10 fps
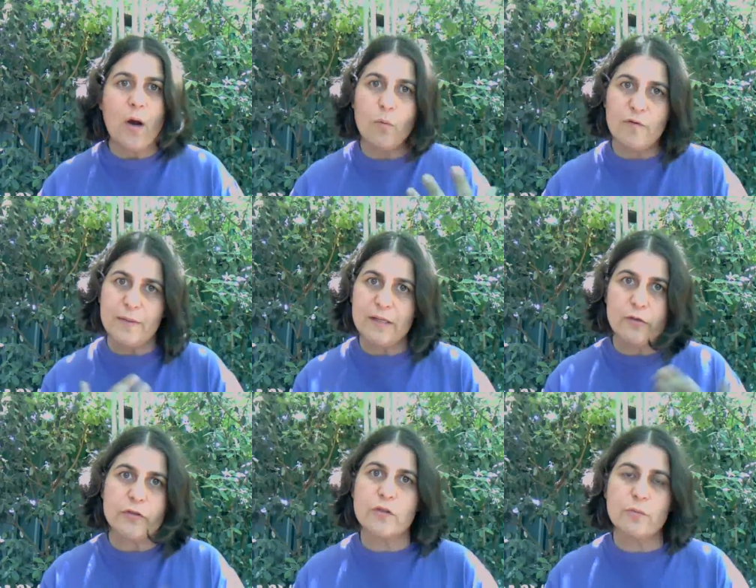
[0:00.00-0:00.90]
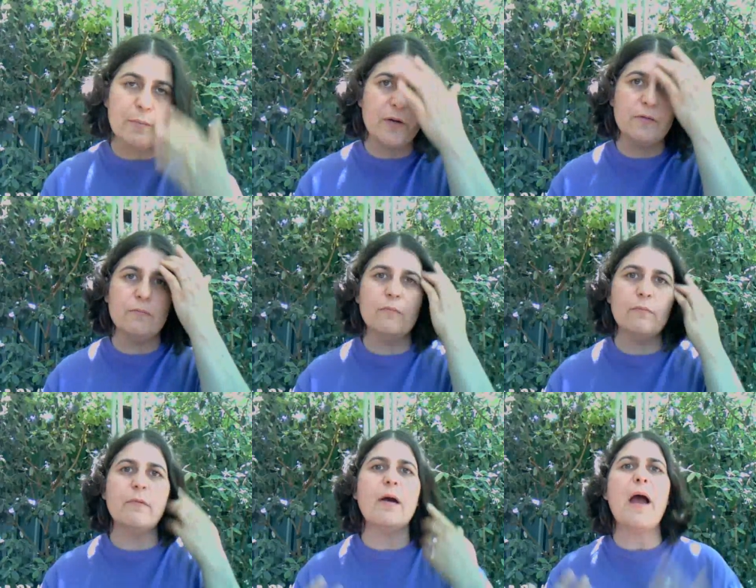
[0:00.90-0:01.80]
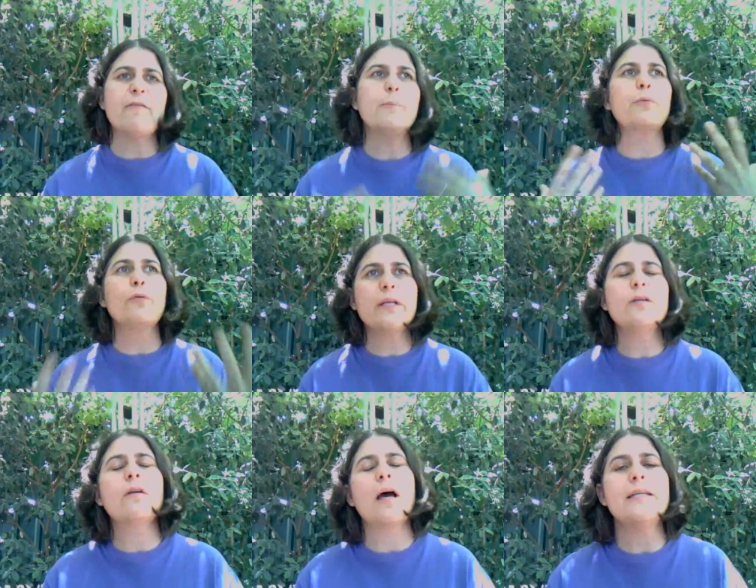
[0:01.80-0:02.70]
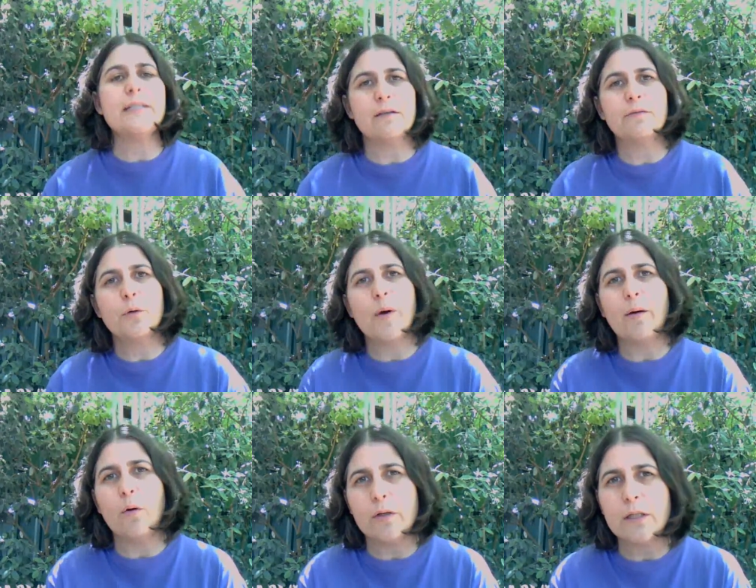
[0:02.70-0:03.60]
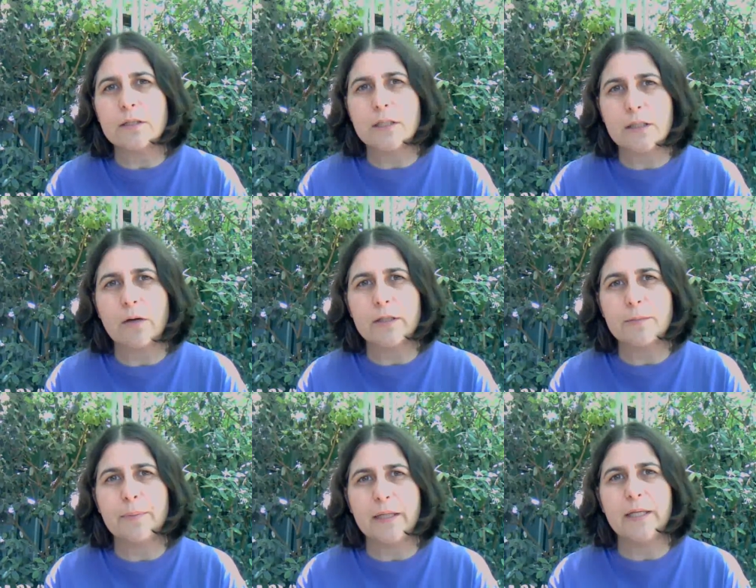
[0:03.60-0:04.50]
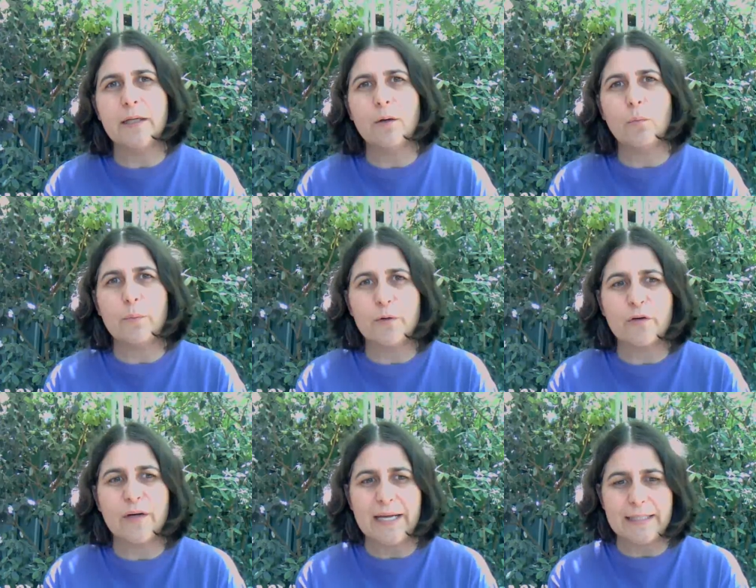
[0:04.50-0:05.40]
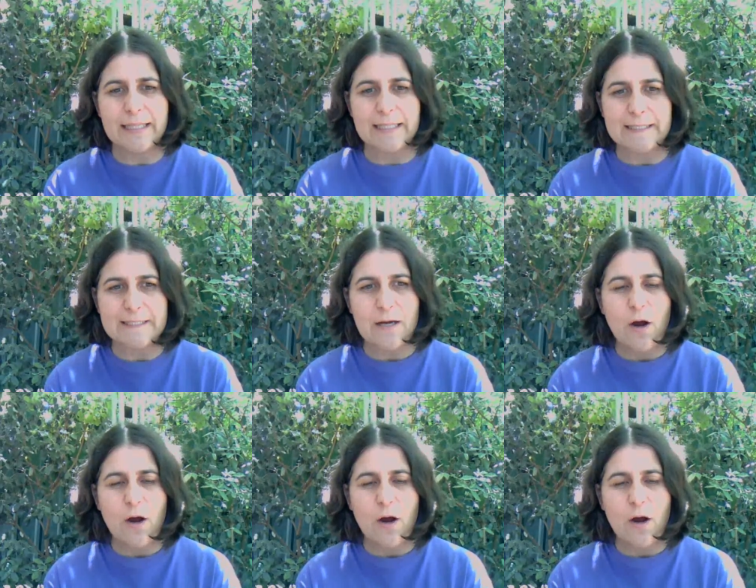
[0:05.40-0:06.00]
we've been used to when we have a pretty good idea of who our audience is going to be when we create things,